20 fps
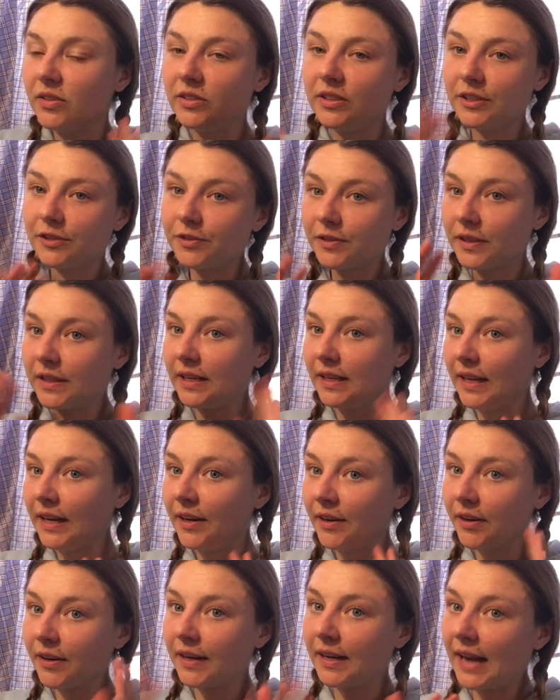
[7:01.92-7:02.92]
different
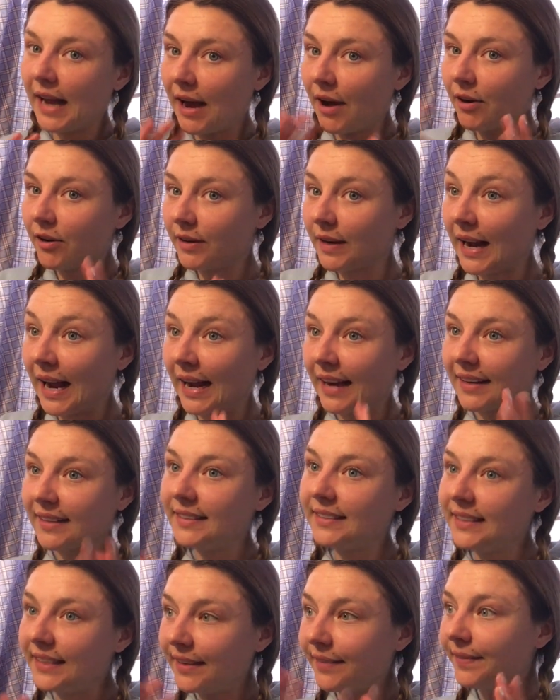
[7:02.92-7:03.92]
inner and outer
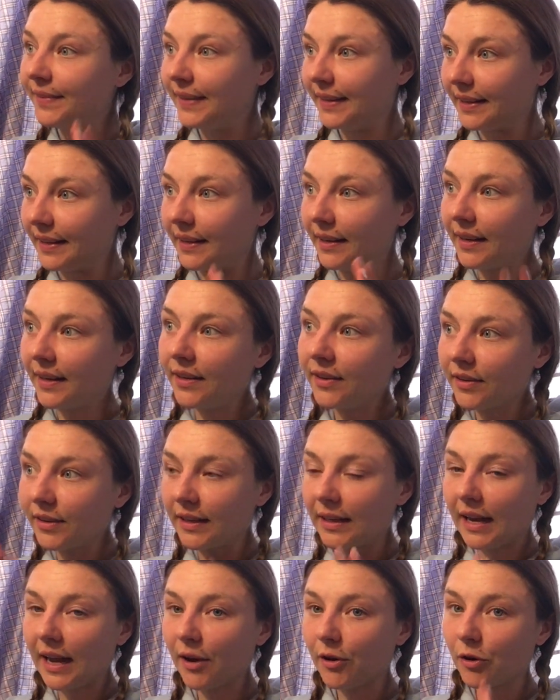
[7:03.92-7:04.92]
activity, inner
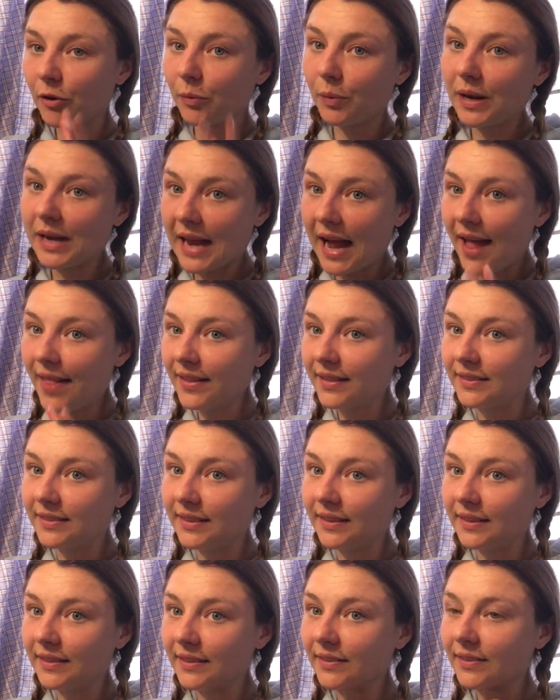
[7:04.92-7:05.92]
and outer
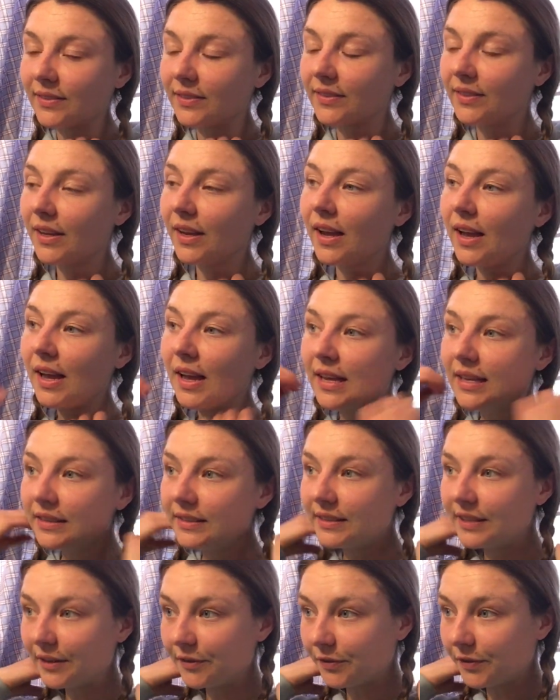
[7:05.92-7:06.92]
realities,
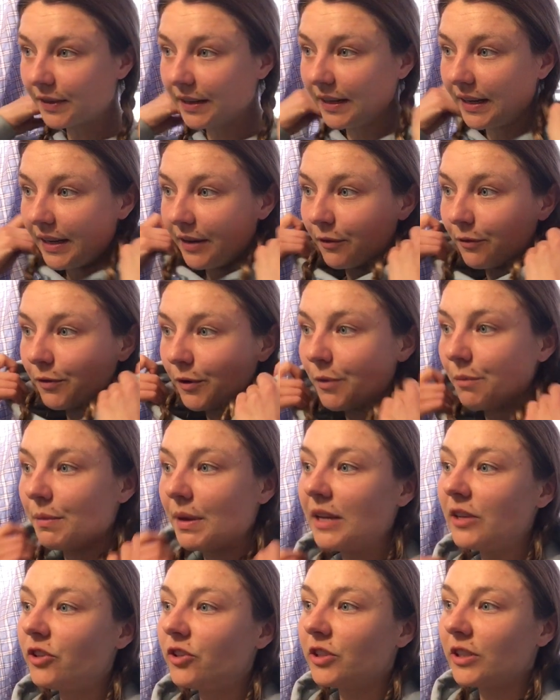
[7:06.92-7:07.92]
different
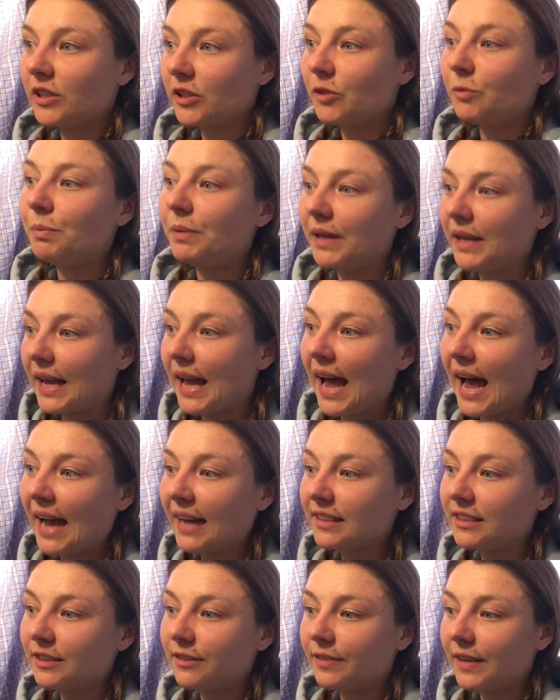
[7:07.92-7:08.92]
information is being
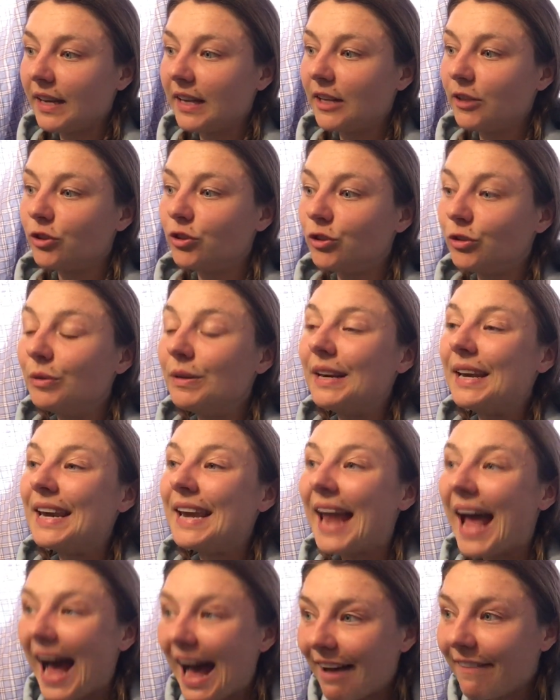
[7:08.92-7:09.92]
activated to
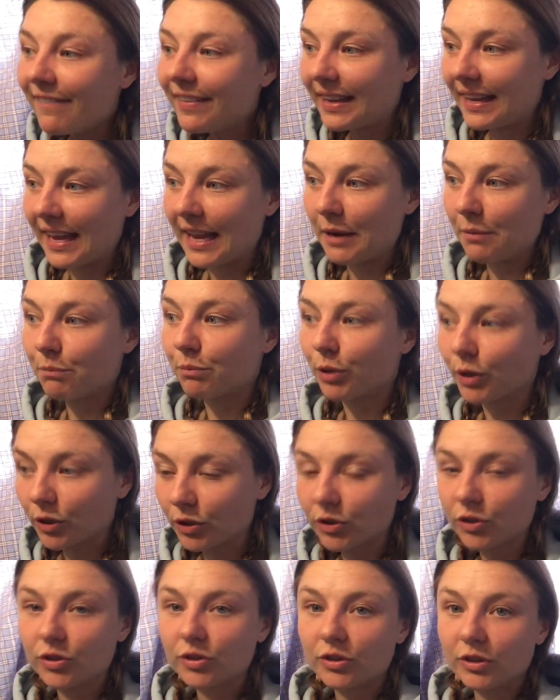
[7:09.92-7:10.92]
navigate
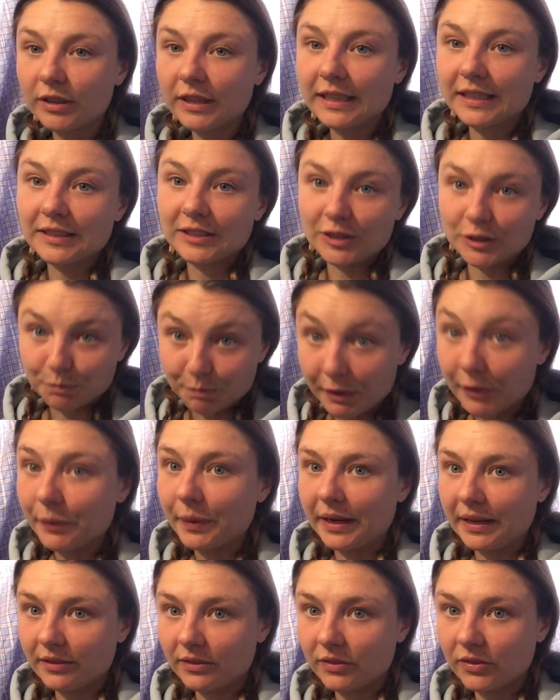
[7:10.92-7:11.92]
personal
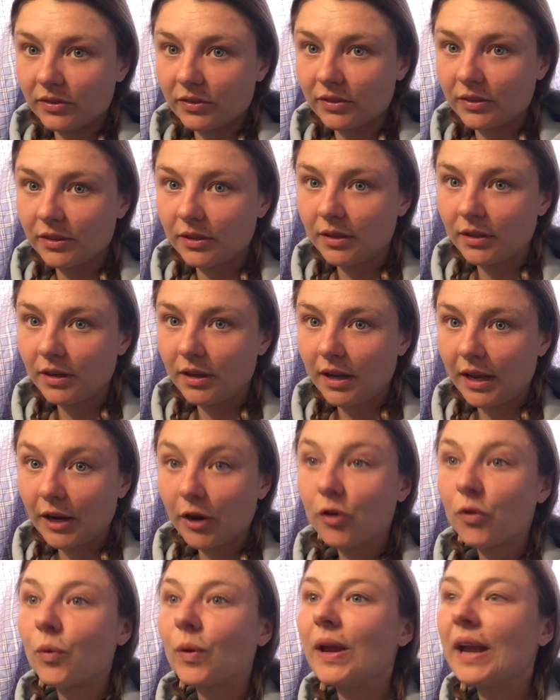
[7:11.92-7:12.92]
experience and
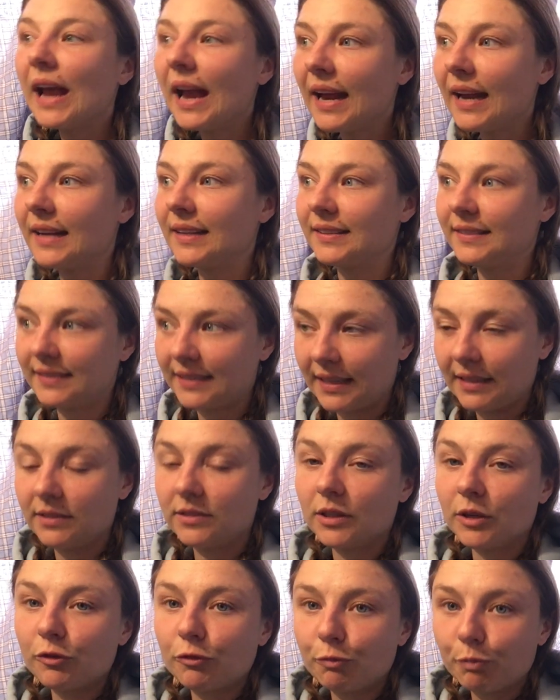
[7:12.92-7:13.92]
create a sense
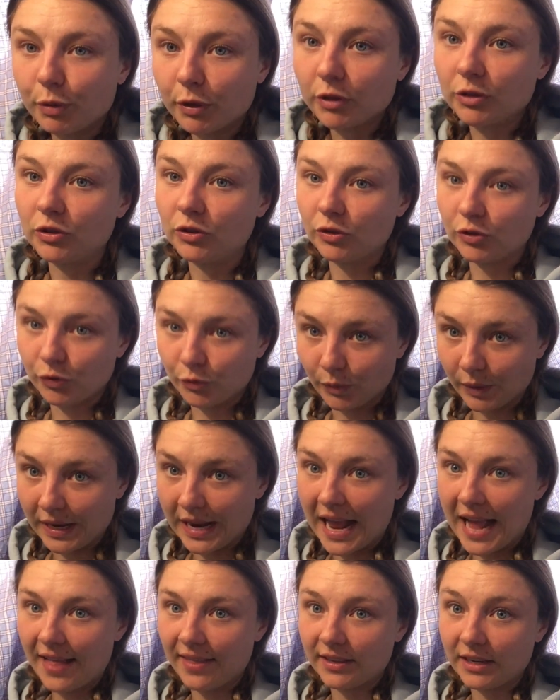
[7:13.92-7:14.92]
of personal
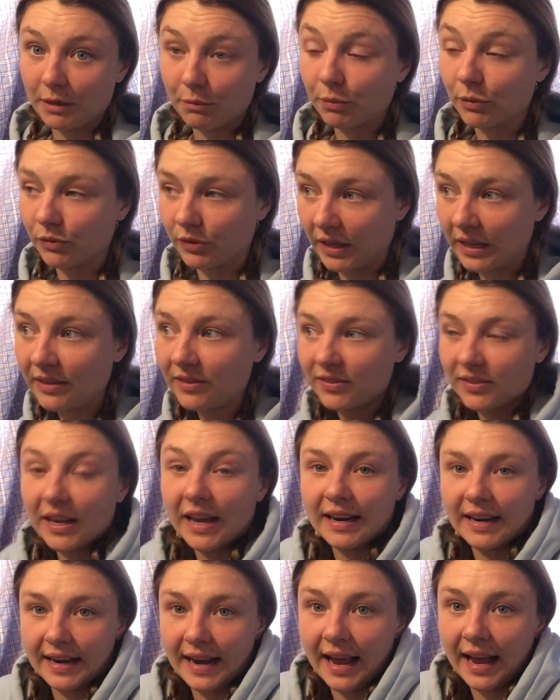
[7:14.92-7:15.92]
reality, both
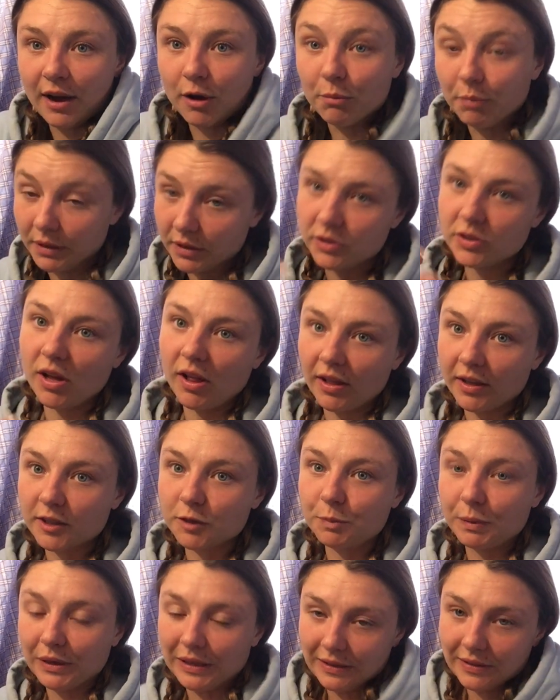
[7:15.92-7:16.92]
inside and out, but it's all
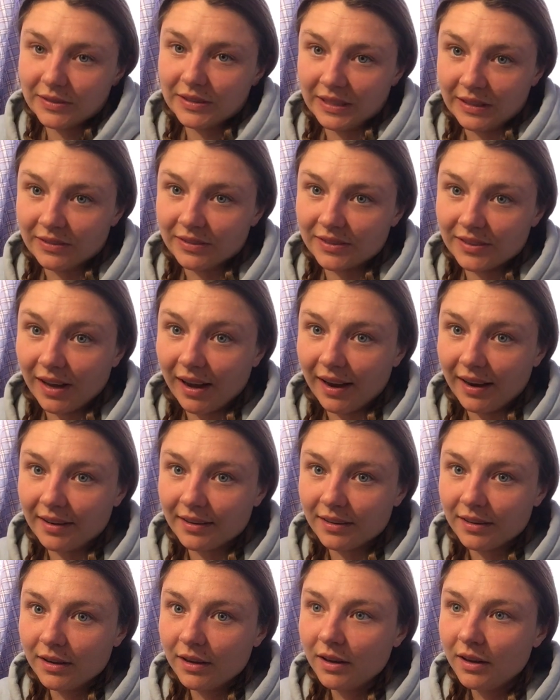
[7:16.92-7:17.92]
experienced inside.
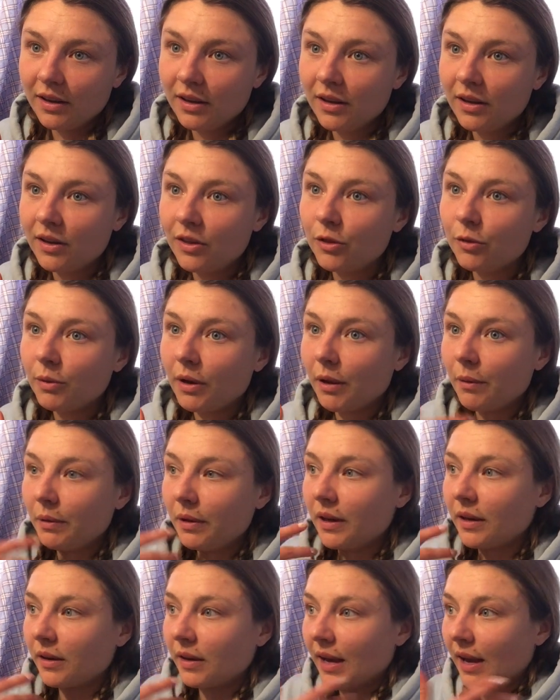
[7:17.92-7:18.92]
The way
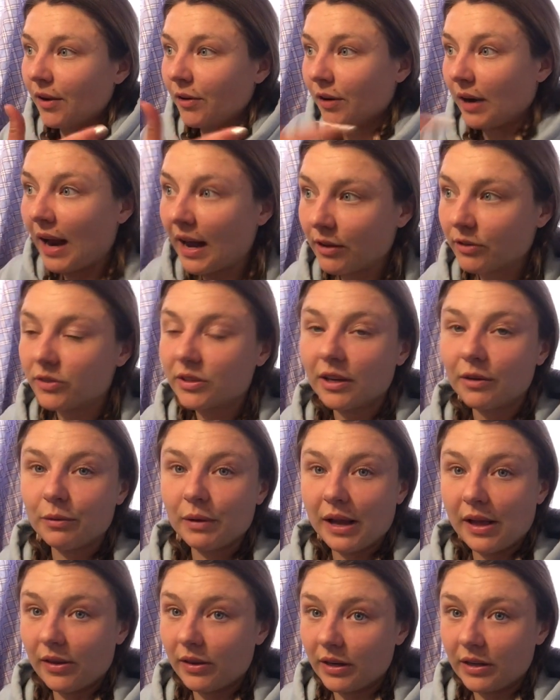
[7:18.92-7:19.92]
we encounter outside
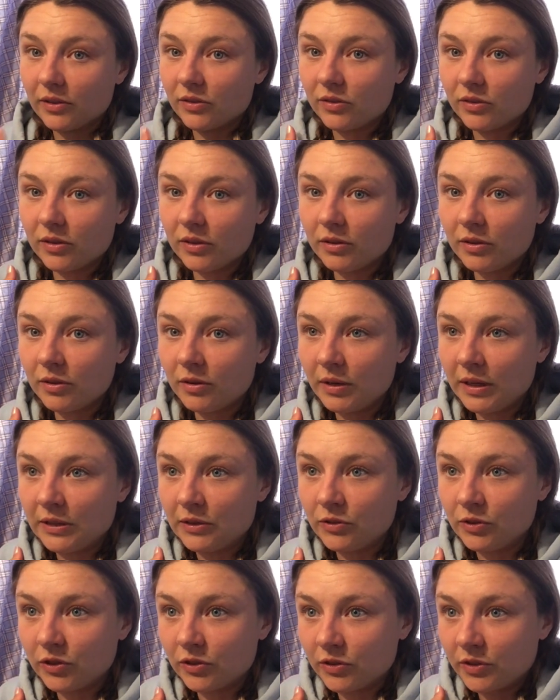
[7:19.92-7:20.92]
reality is,
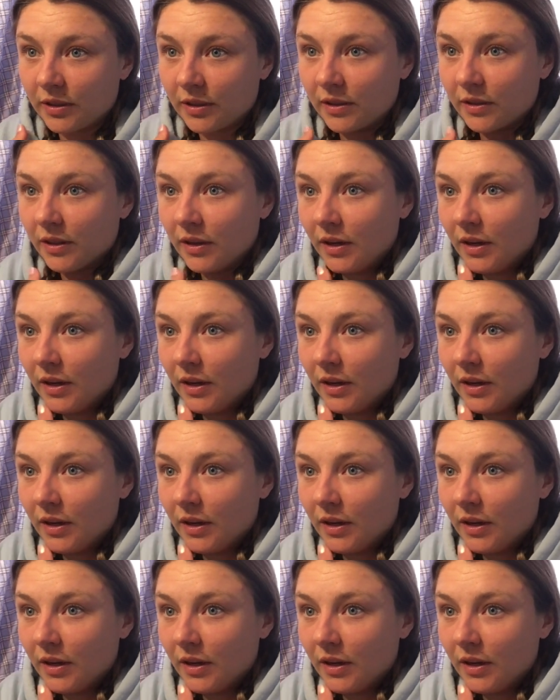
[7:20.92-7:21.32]
is just a